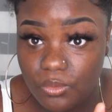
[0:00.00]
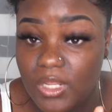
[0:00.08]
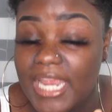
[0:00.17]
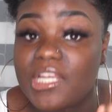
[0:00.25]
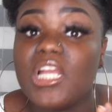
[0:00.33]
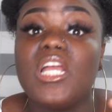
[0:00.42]

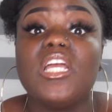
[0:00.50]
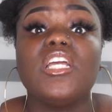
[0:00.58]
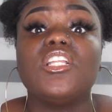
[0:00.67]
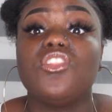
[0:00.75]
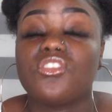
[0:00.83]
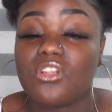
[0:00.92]
Like,
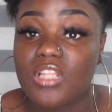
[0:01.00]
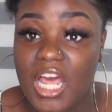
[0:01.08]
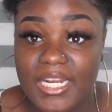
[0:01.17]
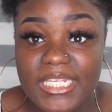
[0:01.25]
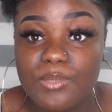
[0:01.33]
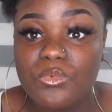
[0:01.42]
there's a
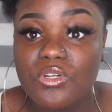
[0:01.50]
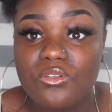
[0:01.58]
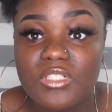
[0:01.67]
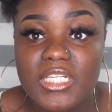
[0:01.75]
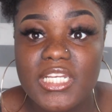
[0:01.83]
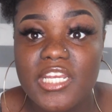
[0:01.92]
lot of
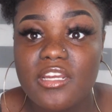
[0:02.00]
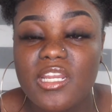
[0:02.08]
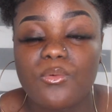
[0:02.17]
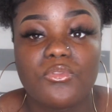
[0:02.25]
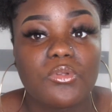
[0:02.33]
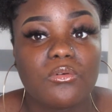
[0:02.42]
chemicals in there
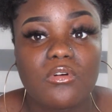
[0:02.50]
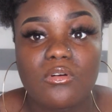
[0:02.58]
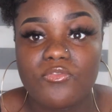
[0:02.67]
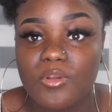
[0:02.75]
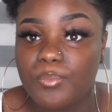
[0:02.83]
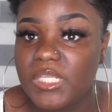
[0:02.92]
that will throw
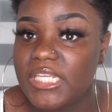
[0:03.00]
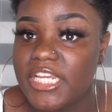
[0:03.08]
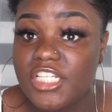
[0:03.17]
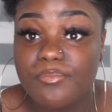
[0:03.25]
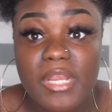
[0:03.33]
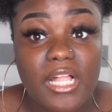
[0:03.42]
off your
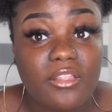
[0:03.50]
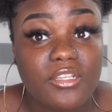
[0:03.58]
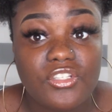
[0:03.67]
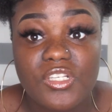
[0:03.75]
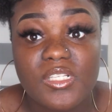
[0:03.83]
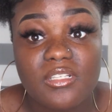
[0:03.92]
pH
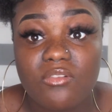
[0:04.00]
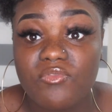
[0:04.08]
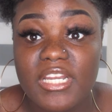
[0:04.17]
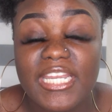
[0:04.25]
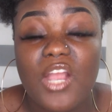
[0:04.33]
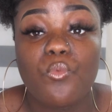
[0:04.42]
balance and stuff
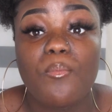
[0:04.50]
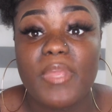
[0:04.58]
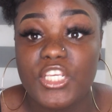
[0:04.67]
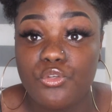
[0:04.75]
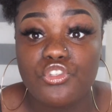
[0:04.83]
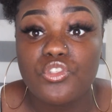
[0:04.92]
like that, will
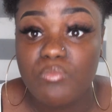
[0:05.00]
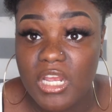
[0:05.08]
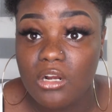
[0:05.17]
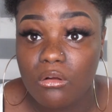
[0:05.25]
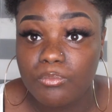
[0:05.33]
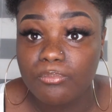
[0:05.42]
make you
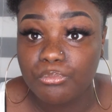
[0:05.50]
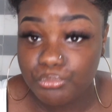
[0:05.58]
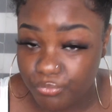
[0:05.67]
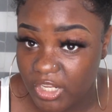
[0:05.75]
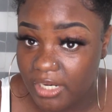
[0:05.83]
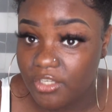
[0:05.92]
smell,
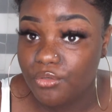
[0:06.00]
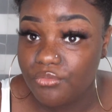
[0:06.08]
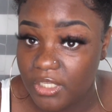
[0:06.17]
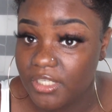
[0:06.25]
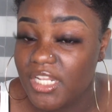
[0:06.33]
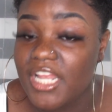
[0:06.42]
okay? You
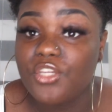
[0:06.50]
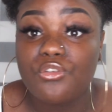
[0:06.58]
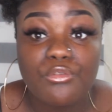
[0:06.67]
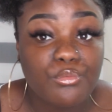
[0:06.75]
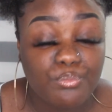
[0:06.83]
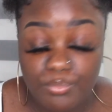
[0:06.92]
think that
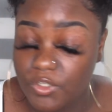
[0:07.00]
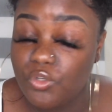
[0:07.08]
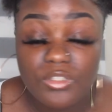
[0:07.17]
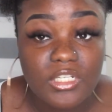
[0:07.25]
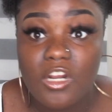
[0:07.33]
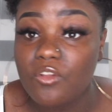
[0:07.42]
you're
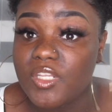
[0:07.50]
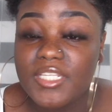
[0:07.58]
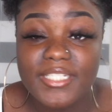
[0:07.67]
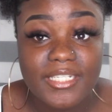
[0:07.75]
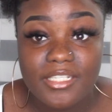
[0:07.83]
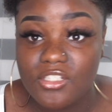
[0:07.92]
using all these
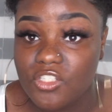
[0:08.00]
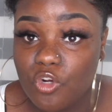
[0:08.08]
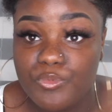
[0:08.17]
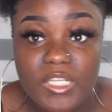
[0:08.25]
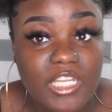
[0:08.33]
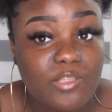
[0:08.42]
scented
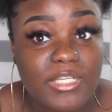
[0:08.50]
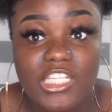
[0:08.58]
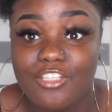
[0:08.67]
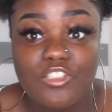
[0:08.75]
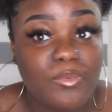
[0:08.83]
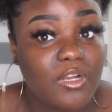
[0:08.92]
soaps and it's
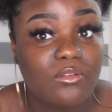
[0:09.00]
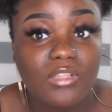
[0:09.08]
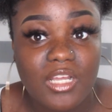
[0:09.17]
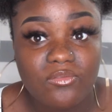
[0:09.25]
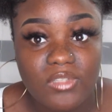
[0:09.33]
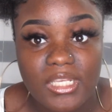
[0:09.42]
making you smell
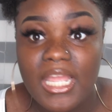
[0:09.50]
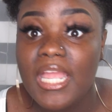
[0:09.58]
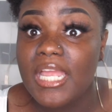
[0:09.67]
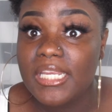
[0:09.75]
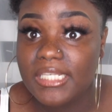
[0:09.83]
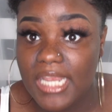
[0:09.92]
lovely.
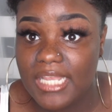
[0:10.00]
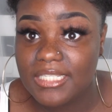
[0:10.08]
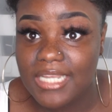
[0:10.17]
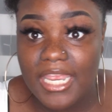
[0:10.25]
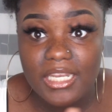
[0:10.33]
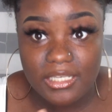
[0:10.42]

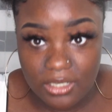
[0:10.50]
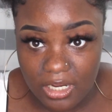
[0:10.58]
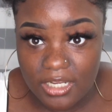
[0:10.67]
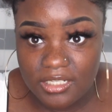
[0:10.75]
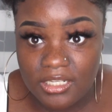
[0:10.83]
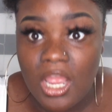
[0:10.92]
Yes, it
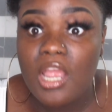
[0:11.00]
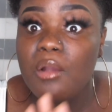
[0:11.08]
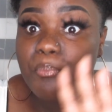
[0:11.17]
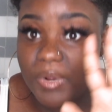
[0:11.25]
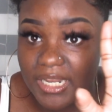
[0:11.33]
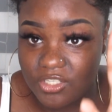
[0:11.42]
does,
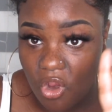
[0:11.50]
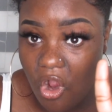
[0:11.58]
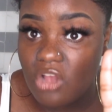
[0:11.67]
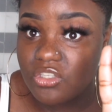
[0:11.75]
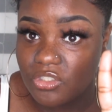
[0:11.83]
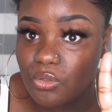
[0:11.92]
but it's
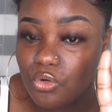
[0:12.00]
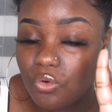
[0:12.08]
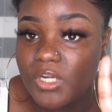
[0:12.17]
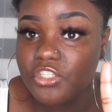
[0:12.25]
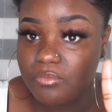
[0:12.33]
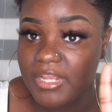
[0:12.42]
also
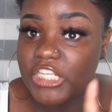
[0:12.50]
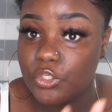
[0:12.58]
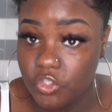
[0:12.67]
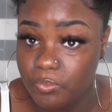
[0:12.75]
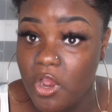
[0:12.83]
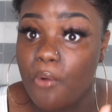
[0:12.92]
going to make you
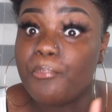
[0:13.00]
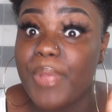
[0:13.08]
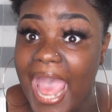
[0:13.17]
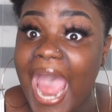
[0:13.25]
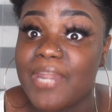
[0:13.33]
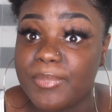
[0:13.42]
smell
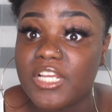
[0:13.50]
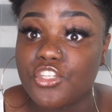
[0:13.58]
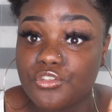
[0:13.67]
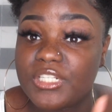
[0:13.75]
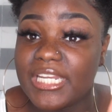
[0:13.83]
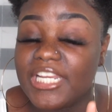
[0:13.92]
bad
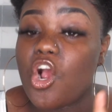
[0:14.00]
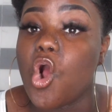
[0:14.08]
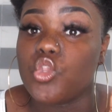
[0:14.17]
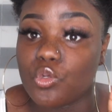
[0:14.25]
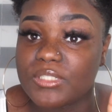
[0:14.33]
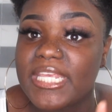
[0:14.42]
because you're getting
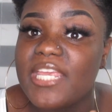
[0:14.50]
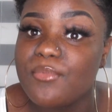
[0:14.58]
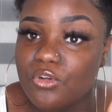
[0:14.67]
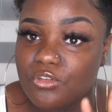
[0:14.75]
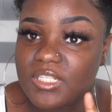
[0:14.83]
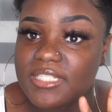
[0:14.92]
all those
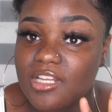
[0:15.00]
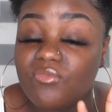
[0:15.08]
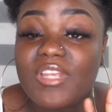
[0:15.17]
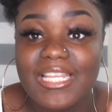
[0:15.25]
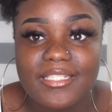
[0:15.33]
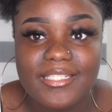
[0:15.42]
chemicals and
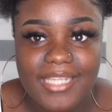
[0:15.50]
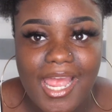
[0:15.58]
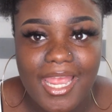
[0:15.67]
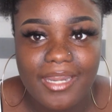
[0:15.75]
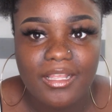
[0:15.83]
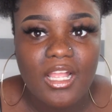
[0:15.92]
stuff
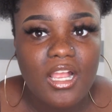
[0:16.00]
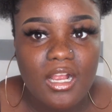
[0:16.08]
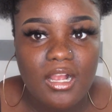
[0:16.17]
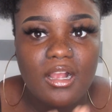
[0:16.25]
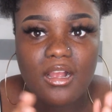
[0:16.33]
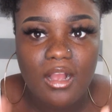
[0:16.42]
inside
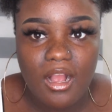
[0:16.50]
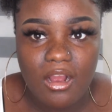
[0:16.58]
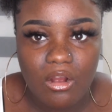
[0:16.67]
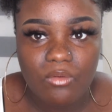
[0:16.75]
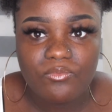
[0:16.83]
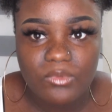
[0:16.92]

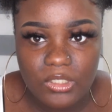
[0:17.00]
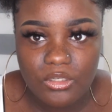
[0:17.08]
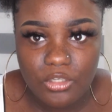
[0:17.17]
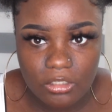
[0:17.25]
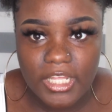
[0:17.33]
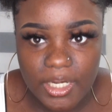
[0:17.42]
of
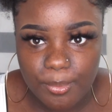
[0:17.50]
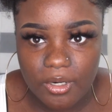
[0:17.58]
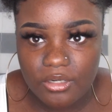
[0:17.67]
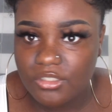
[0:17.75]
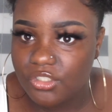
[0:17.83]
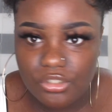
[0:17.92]
your lady
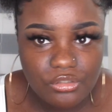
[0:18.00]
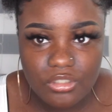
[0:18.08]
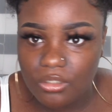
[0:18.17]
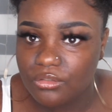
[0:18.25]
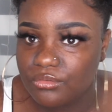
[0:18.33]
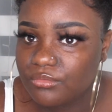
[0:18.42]
parts. You
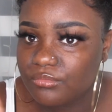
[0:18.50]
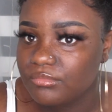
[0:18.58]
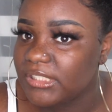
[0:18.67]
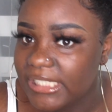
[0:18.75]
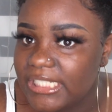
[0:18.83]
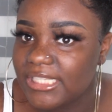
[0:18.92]
don't
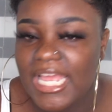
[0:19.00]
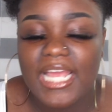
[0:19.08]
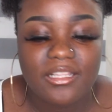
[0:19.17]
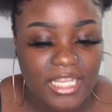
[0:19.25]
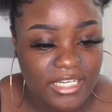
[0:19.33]
need that.